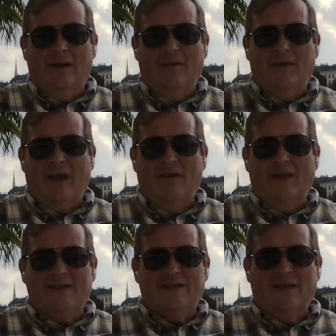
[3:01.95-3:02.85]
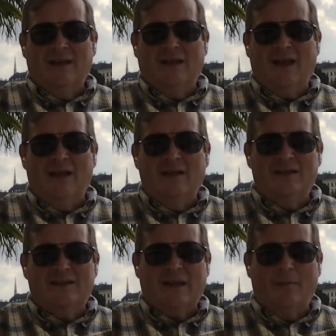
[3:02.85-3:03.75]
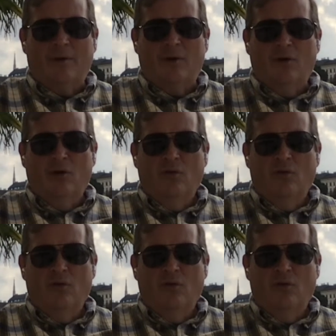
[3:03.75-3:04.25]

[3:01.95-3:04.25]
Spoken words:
then. That's again December